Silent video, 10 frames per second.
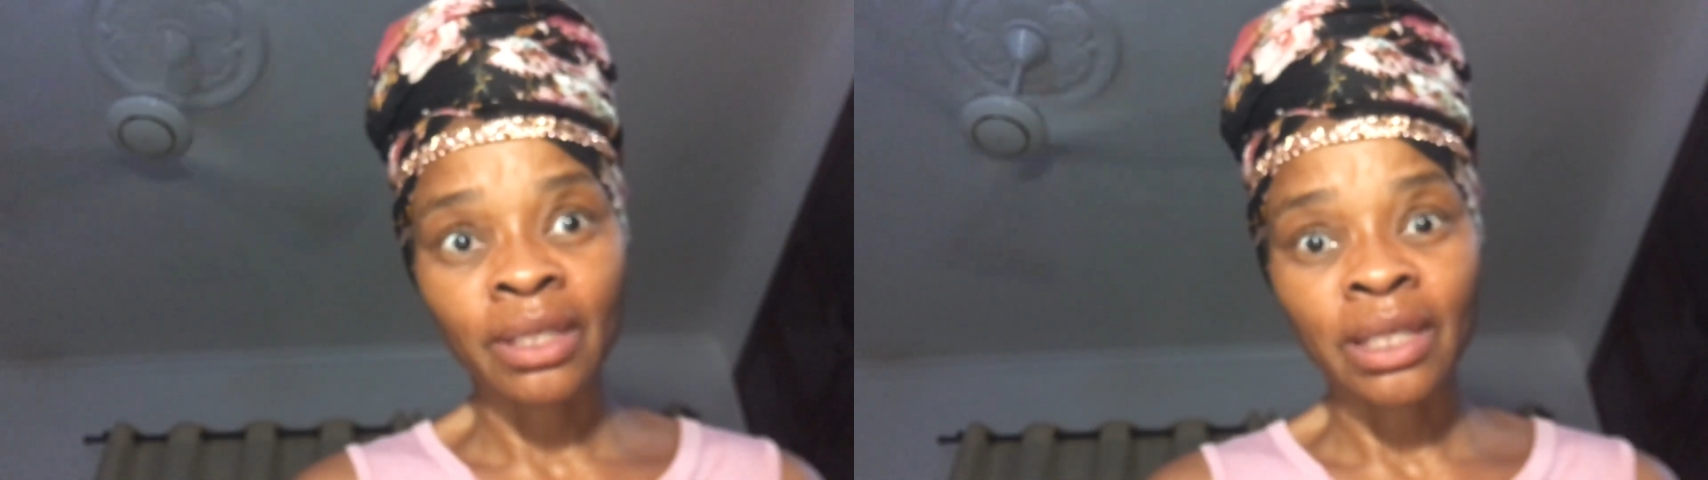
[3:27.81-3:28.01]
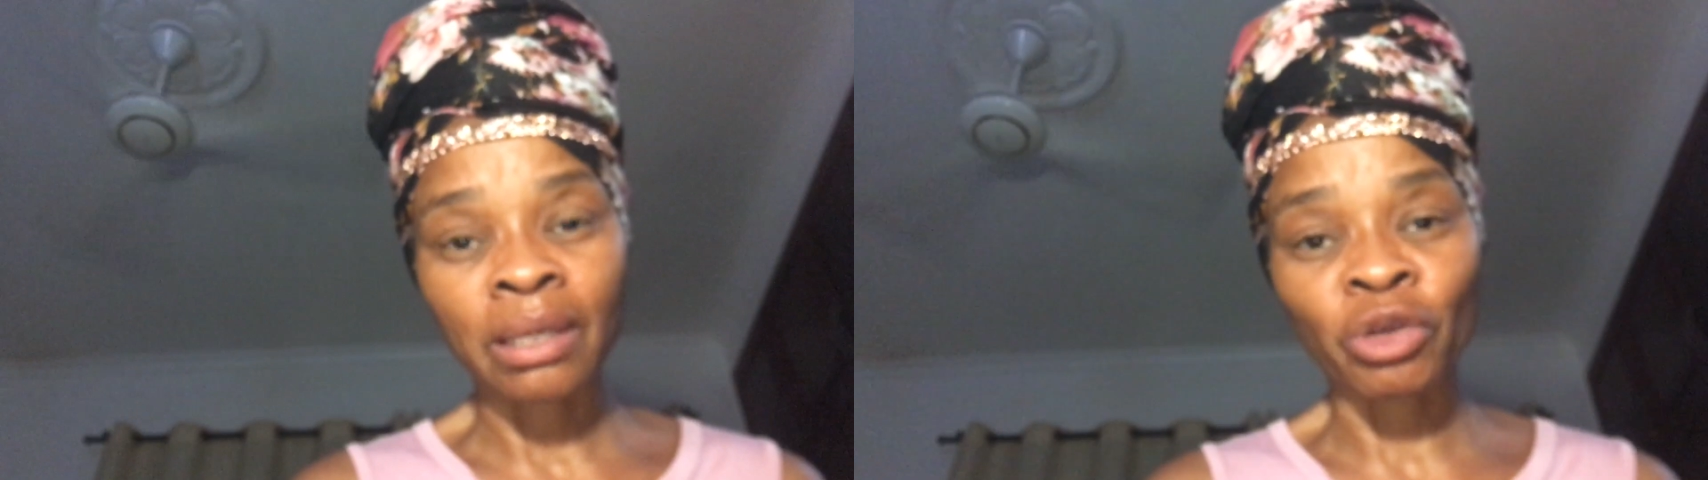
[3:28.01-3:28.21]

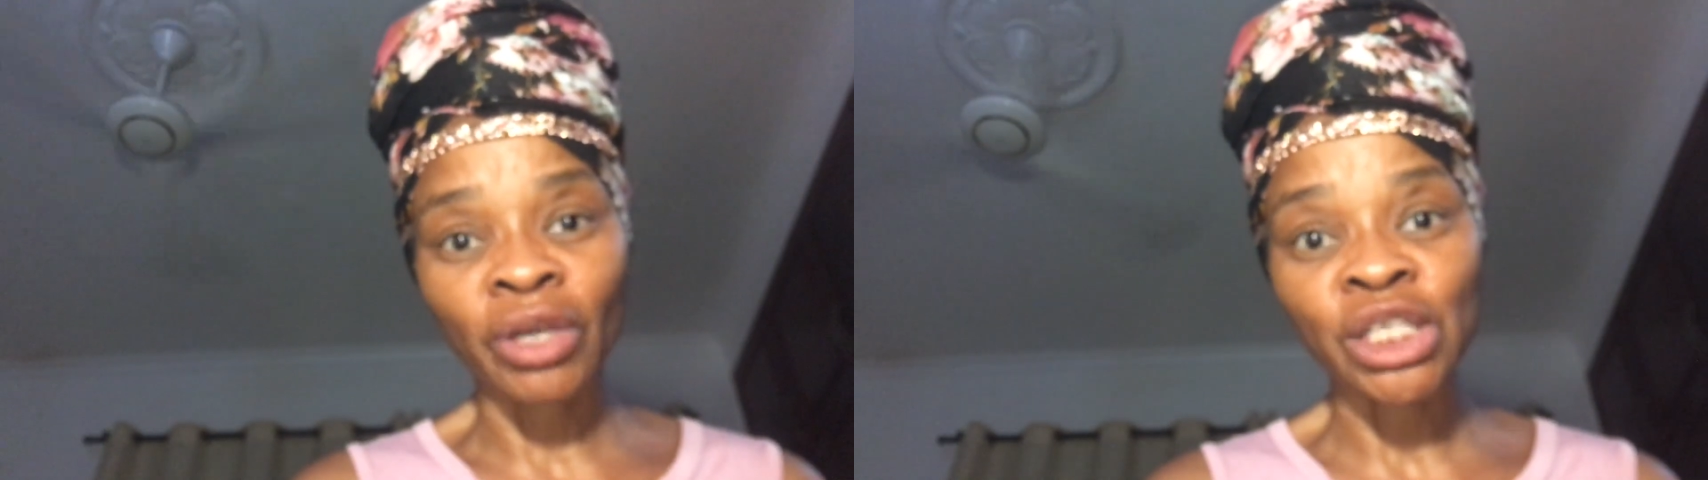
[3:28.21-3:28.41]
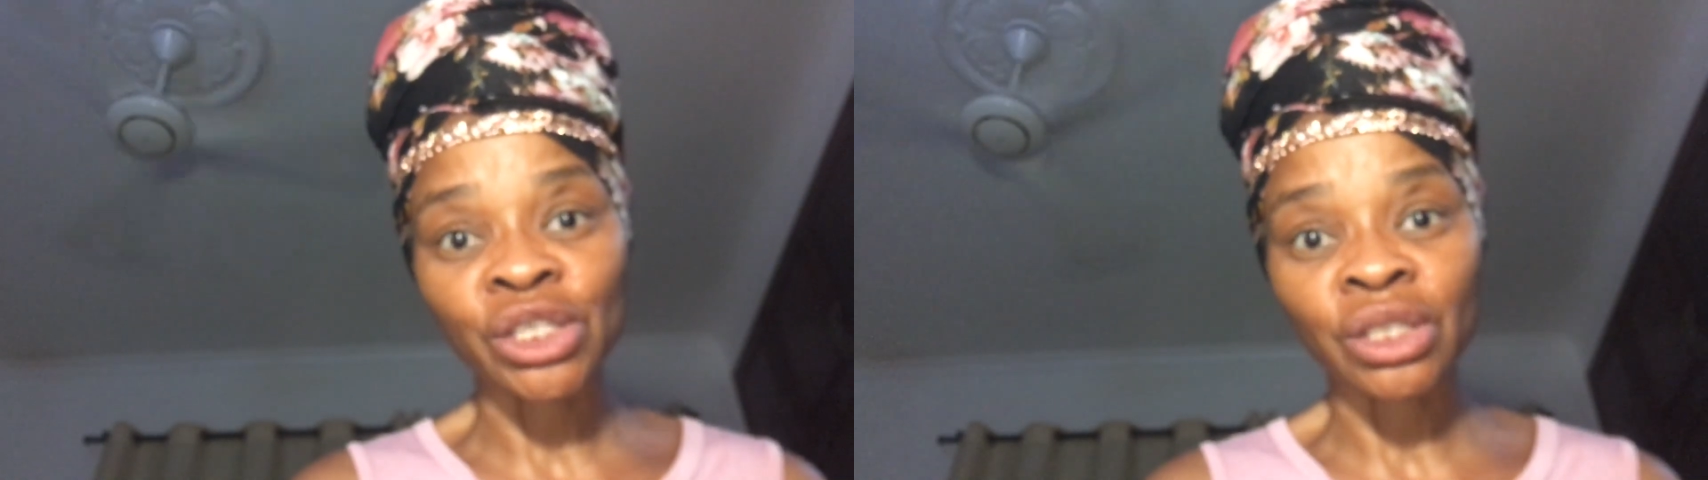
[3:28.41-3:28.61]

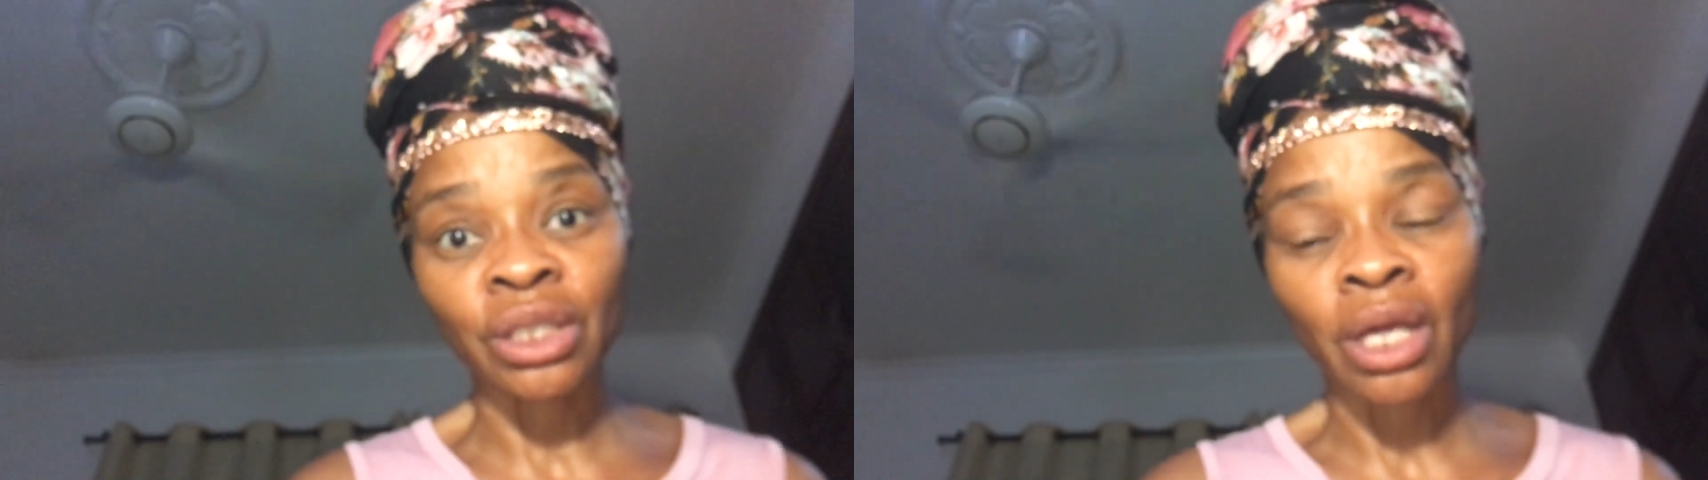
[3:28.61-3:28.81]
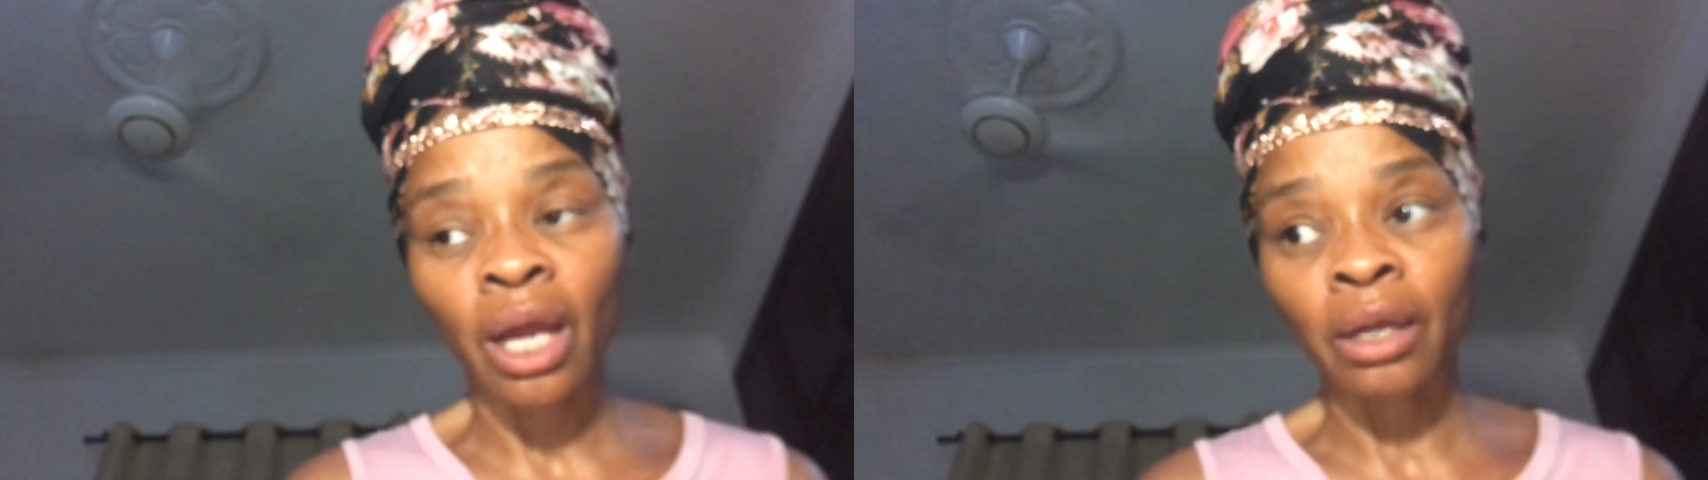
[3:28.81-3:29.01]
immigration